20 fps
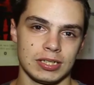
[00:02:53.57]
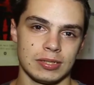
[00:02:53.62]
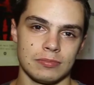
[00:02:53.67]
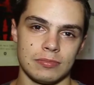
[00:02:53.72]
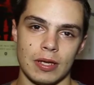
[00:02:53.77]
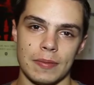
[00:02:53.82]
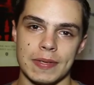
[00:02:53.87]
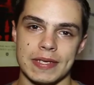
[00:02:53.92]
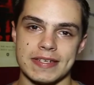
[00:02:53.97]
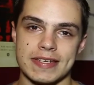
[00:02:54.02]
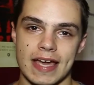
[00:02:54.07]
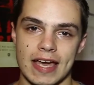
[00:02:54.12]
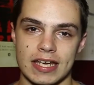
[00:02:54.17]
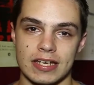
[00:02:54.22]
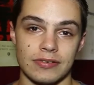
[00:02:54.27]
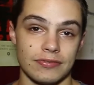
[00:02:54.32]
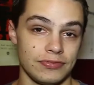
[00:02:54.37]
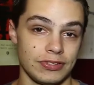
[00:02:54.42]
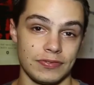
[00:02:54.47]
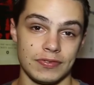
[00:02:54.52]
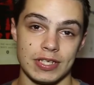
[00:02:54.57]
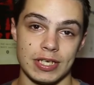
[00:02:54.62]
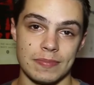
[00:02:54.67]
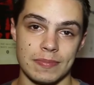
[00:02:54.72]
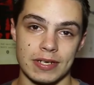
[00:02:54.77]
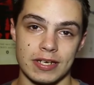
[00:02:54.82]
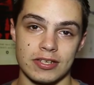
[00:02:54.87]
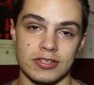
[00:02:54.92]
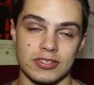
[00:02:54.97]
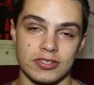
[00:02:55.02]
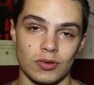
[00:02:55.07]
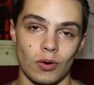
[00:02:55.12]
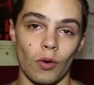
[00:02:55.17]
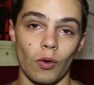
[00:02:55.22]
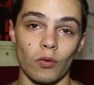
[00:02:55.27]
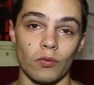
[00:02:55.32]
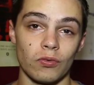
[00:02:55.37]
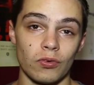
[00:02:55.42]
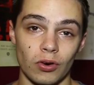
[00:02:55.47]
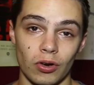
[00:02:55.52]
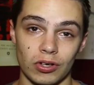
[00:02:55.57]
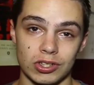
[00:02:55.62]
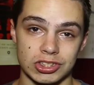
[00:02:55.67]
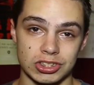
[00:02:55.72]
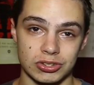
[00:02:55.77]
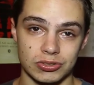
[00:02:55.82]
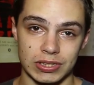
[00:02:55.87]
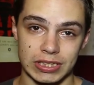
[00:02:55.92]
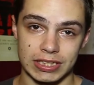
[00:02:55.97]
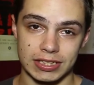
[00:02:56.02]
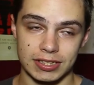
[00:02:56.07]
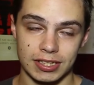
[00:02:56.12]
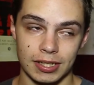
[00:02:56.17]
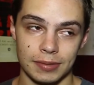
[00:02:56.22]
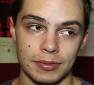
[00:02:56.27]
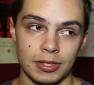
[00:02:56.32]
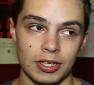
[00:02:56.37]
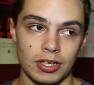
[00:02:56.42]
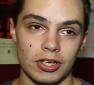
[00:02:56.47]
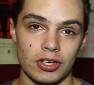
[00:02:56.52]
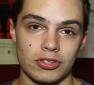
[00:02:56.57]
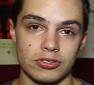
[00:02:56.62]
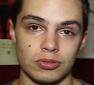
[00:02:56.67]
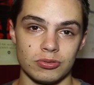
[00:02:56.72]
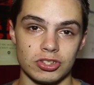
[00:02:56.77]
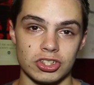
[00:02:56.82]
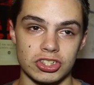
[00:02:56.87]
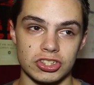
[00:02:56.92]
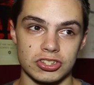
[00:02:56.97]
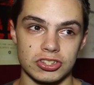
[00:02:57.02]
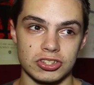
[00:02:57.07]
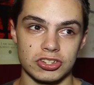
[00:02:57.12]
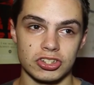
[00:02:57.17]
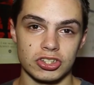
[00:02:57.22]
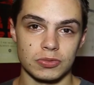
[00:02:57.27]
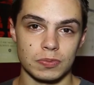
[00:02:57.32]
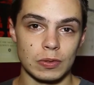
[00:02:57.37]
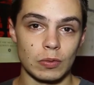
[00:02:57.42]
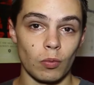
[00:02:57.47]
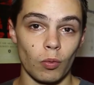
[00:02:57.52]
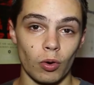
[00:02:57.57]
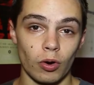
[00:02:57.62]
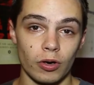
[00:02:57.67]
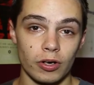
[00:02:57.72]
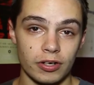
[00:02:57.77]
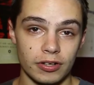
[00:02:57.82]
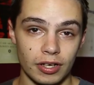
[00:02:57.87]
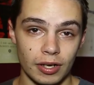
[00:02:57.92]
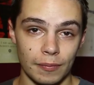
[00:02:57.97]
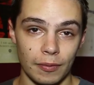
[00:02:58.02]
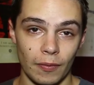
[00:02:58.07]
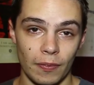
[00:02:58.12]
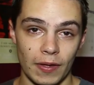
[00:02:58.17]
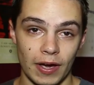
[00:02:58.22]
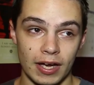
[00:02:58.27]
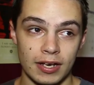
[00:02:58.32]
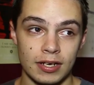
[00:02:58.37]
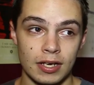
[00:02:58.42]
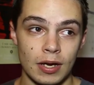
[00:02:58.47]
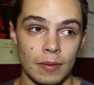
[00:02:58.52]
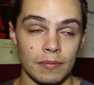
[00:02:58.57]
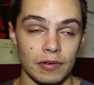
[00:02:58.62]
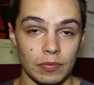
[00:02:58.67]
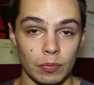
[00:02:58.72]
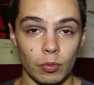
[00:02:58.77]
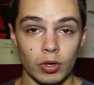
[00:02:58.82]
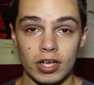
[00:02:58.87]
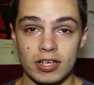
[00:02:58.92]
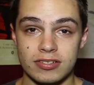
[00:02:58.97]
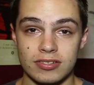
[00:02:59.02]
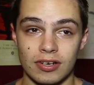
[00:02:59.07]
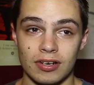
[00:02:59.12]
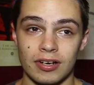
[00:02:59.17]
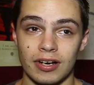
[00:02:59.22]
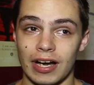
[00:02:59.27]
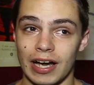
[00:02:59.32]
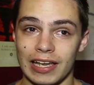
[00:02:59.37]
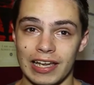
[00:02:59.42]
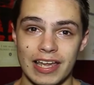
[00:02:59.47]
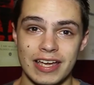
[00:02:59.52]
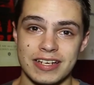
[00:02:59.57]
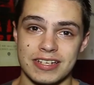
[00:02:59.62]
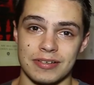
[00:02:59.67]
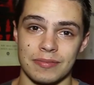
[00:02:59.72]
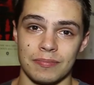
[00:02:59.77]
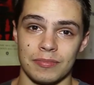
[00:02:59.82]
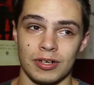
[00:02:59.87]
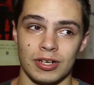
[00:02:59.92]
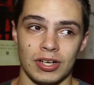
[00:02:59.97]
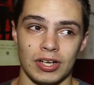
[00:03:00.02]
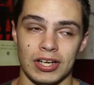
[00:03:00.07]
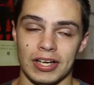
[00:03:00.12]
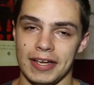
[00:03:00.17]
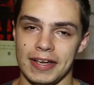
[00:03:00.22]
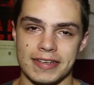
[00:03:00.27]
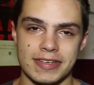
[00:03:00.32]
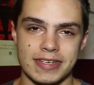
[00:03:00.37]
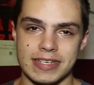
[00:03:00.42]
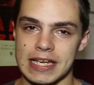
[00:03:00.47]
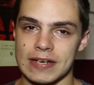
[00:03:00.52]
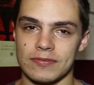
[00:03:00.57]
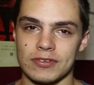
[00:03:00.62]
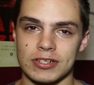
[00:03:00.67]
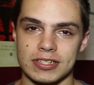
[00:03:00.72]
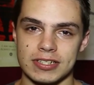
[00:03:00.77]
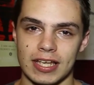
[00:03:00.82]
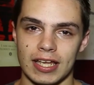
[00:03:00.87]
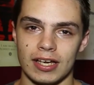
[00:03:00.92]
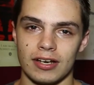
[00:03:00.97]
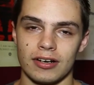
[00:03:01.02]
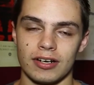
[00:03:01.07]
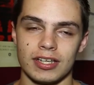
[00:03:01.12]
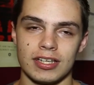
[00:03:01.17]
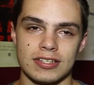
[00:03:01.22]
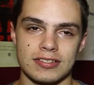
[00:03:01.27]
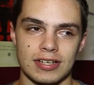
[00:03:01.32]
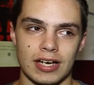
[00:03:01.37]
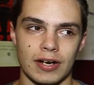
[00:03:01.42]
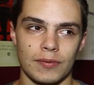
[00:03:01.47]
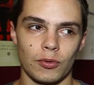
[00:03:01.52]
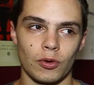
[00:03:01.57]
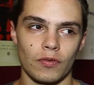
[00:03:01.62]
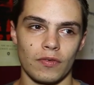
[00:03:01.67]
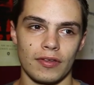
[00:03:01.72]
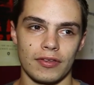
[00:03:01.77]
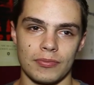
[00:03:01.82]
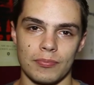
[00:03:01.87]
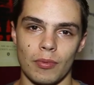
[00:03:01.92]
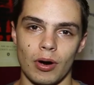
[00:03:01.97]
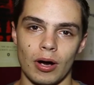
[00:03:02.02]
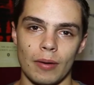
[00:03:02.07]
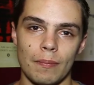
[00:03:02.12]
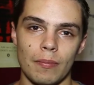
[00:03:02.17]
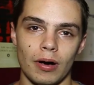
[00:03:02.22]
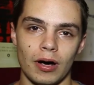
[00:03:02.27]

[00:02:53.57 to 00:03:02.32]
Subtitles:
maybe 10 to 15 minutes overall screen time. So just be warned about that. But from what I saw, I liked him. He's a different take on it. He's kind of more of like his mob